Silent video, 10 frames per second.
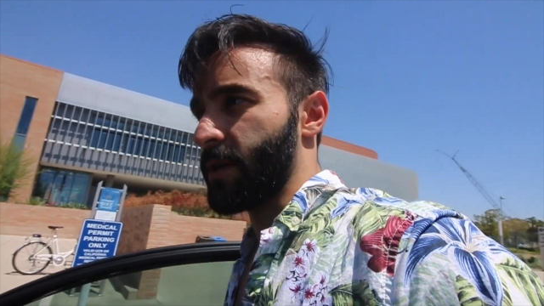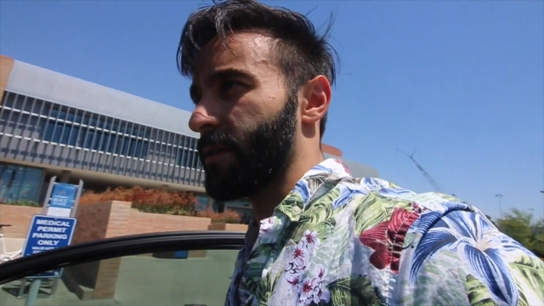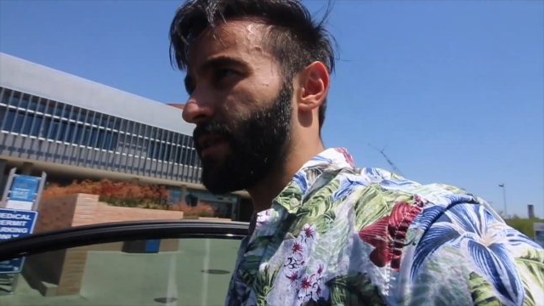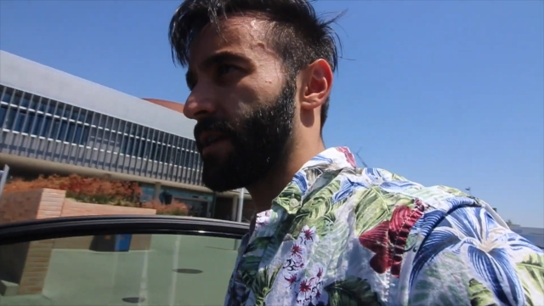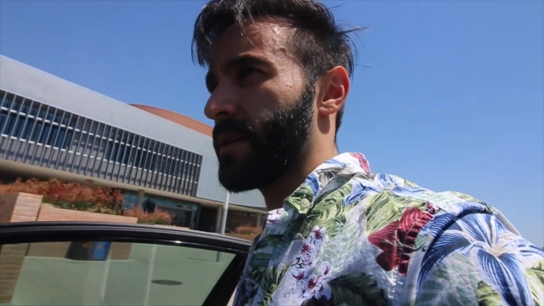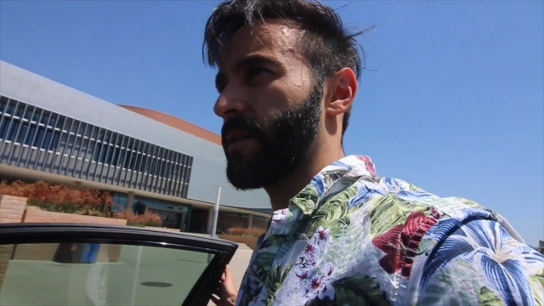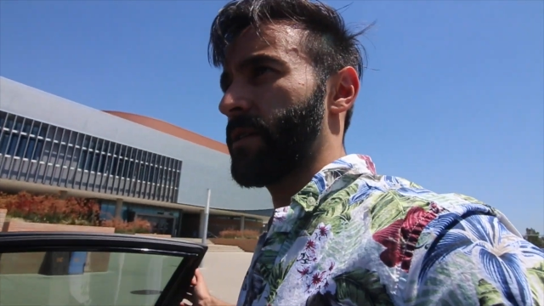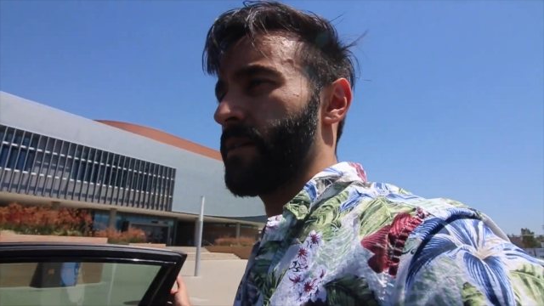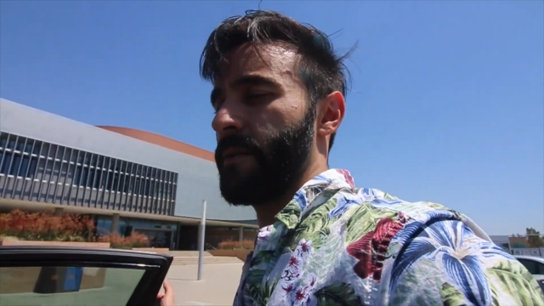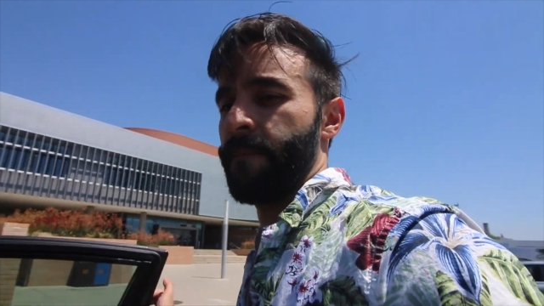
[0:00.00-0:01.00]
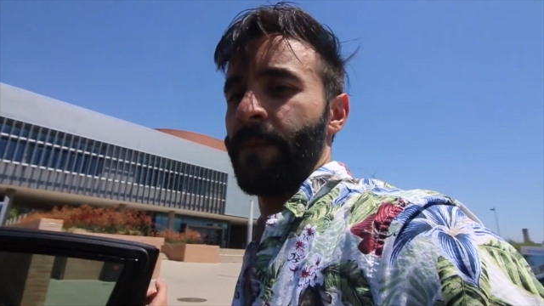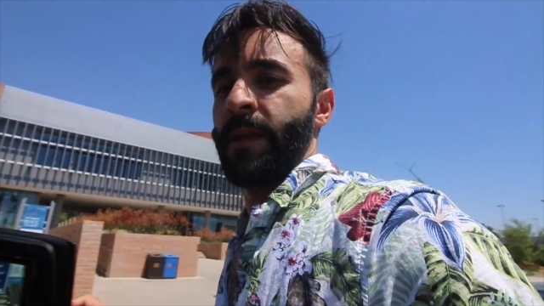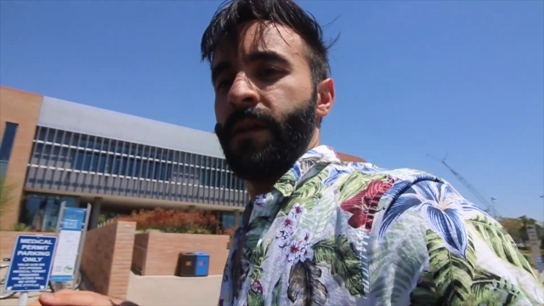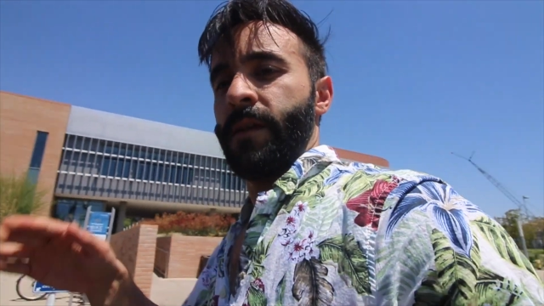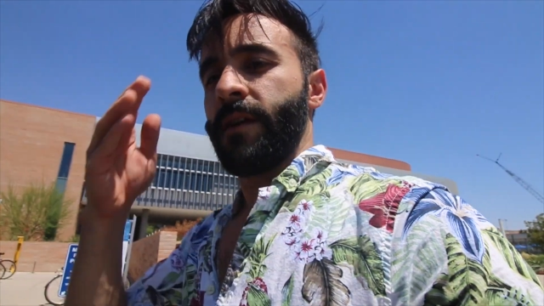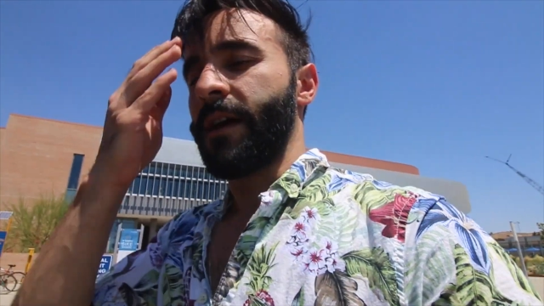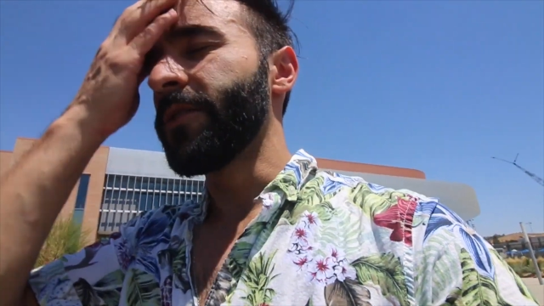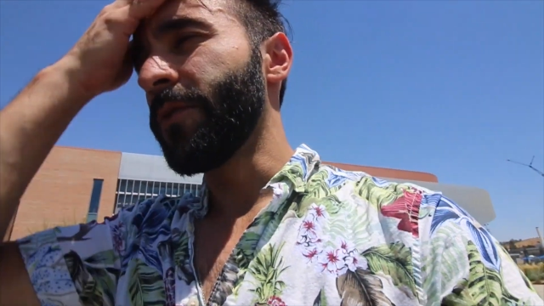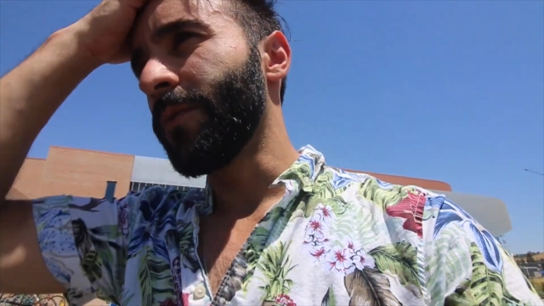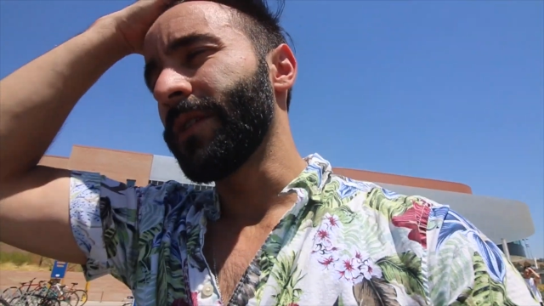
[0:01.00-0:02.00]
kind of like, I
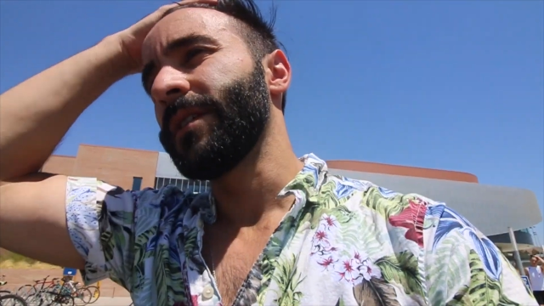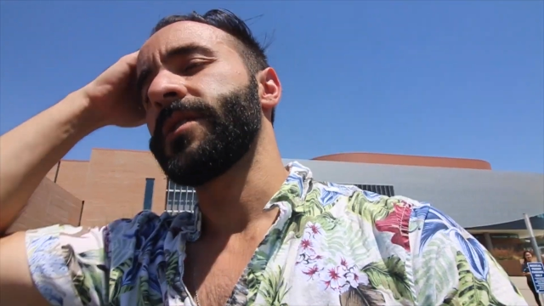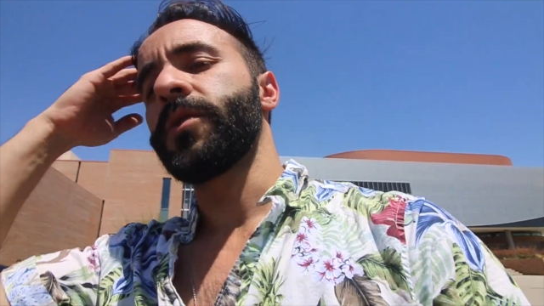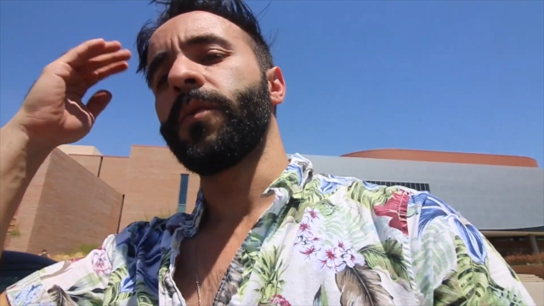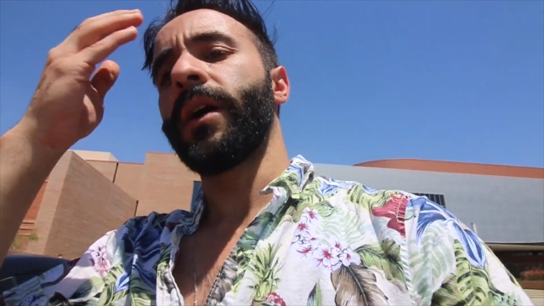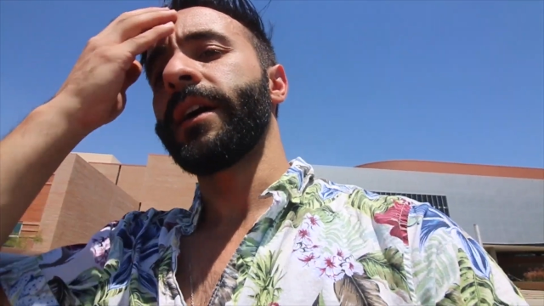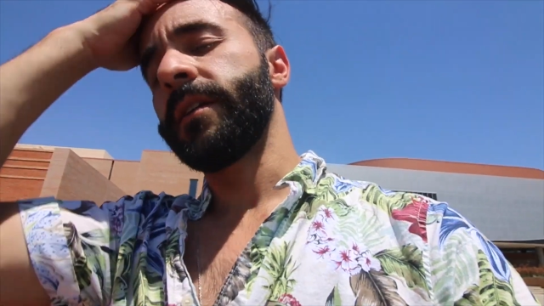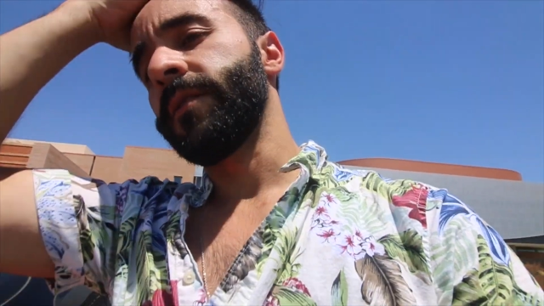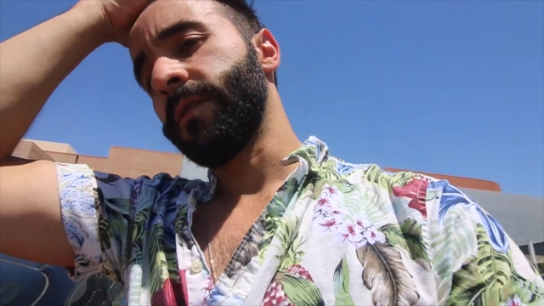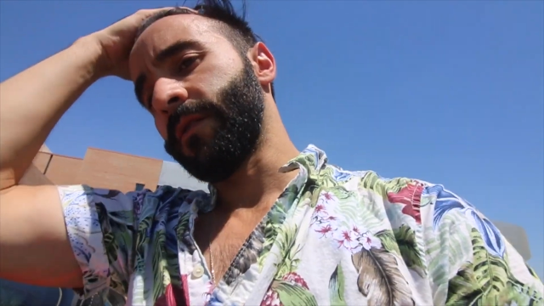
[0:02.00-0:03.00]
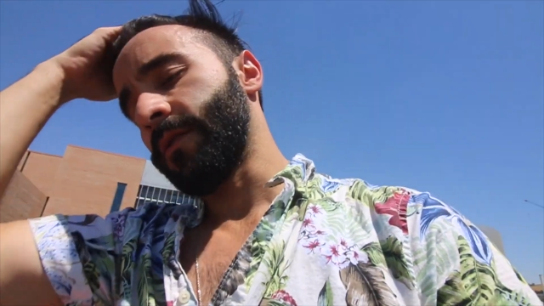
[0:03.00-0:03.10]
don't know what it is, Hawaiian,